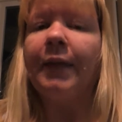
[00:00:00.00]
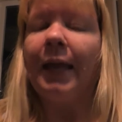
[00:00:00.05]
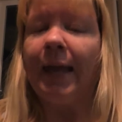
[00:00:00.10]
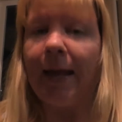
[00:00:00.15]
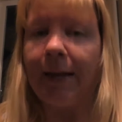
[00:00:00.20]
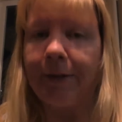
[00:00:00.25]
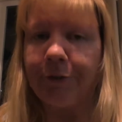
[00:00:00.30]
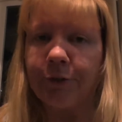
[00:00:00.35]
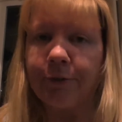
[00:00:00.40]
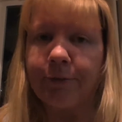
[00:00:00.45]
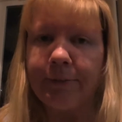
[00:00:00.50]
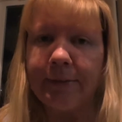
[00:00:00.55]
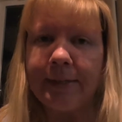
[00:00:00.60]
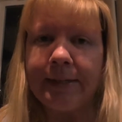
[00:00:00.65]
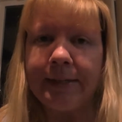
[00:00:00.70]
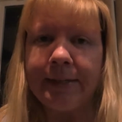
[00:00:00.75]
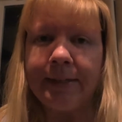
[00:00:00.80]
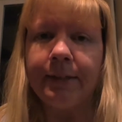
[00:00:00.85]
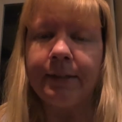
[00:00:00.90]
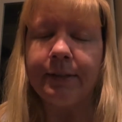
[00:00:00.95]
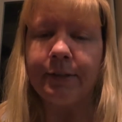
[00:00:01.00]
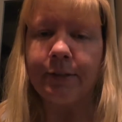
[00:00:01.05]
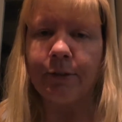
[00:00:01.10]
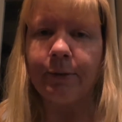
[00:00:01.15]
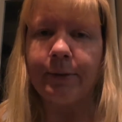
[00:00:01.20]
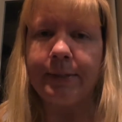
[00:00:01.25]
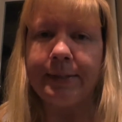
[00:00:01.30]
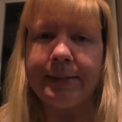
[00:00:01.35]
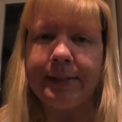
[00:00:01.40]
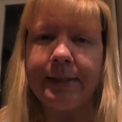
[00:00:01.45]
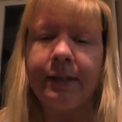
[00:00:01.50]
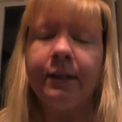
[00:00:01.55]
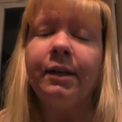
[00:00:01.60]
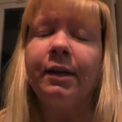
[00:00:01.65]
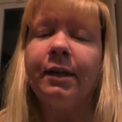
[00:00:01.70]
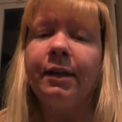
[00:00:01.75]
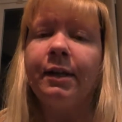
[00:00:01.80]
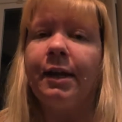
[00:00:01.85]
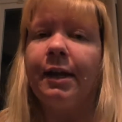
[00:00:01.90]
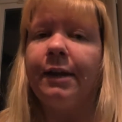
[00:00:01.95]
atrophying, decreasing,
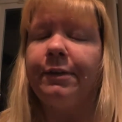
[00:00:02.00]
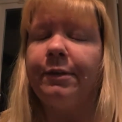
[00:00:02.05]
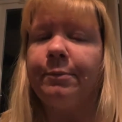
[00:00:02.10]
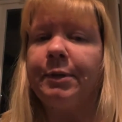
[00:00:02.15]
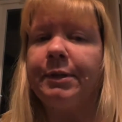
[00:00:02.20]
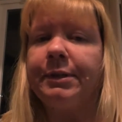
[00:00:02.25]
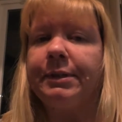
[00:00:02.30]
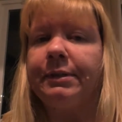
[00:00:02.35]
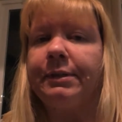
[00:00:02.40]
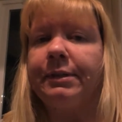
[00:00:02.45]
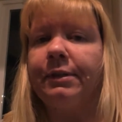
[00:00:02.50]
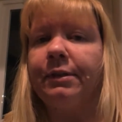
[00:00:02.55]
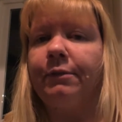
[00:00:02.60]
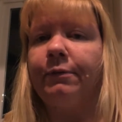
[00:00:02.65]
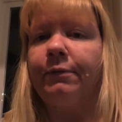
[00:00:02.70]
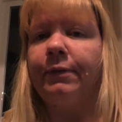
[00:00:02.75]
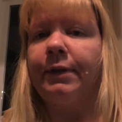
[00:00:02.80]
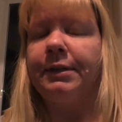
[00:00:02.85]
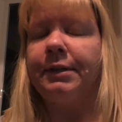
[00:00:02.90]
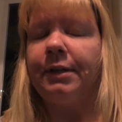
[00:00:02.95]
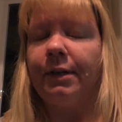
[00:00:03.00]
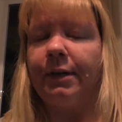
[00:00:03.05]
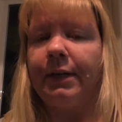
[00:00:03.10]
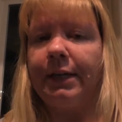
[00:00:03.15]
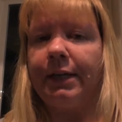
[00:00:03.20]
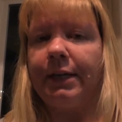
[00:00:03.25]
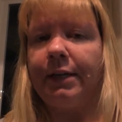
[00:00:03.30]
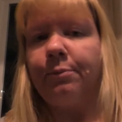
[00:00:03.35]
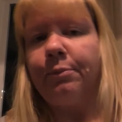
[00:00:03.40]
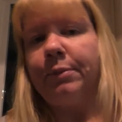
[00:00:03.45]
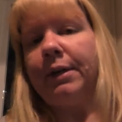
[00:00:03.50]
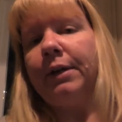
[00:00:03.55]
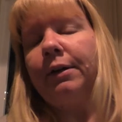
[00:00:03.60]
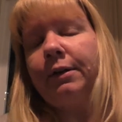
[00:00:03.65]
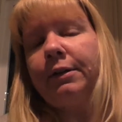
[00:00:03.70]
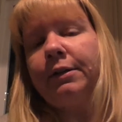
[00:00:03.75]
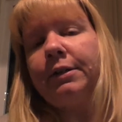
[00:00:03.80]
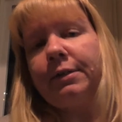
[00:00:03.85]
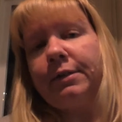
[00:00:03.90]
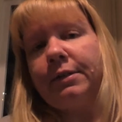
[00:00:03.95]
and the muscles in the front are getting
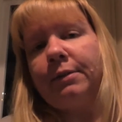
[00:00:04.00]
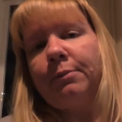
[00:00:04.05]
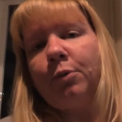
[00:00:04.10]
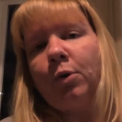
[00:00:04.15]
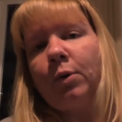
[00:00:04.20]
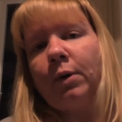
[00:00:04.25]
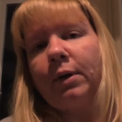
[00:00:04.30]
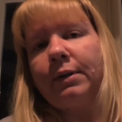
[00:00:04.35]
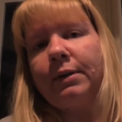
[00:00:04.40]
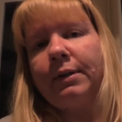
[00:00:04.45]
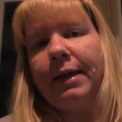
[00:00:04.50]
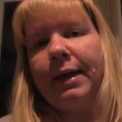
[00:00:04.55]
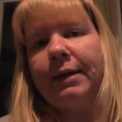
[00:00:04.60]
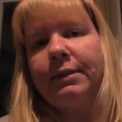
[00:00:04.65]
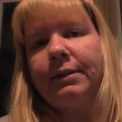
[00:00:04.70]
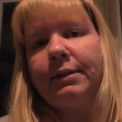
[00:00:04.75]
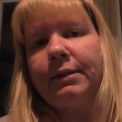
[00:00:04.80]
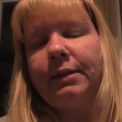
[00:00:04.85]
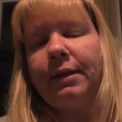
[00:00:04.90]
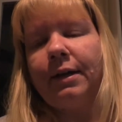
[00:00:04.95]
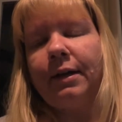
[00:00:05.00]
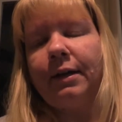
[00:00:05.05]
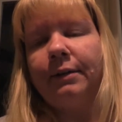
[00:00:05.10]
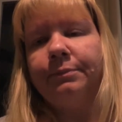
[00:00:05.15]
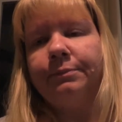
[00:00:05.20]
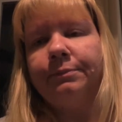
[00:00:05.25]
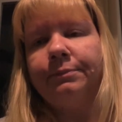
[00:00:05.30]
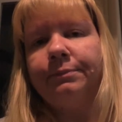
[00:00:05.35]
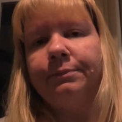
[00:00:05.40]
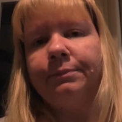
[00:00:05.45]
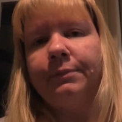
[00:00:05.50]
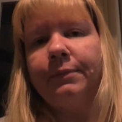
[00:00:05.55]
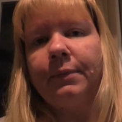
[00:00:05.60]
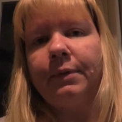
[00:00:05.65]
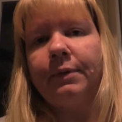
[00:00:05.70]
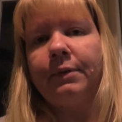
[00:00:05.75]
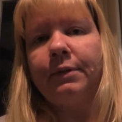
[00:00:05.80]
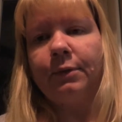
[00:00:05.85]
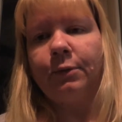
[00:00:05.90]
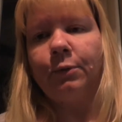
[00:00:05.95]
bigger to support that,
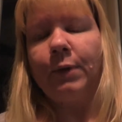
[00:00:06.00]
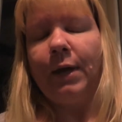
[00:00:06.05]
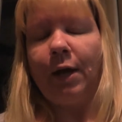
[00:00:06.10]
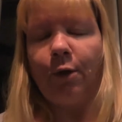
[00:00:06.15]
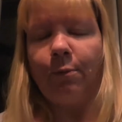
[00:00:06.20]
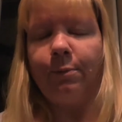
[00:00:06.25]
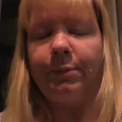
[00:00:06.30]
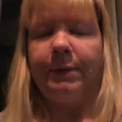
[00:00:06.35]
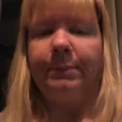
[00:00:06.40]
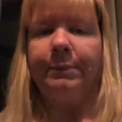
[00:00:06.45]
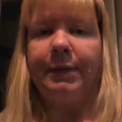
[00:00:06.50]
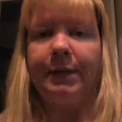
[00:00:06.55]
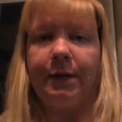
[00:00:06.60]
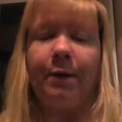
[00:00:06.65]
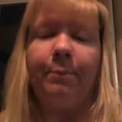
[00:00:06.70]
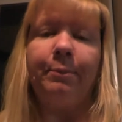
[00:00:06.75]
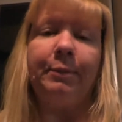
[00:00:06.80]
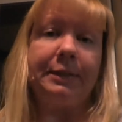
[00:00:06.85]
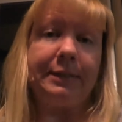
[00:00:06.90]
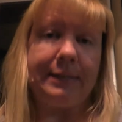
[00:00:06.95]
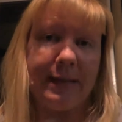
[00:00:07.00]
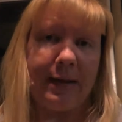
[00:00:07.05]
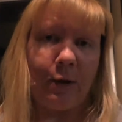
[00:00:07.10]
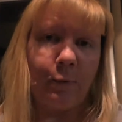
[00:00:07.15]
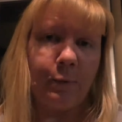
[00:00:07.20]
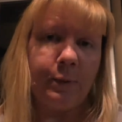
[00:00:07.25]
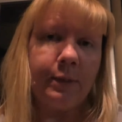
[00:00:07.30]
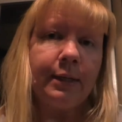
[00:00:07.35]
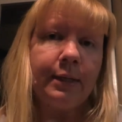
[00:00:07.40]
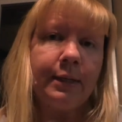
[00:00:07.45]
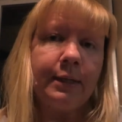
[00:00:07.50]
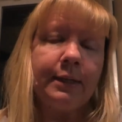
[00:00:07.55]
to help them get up and down.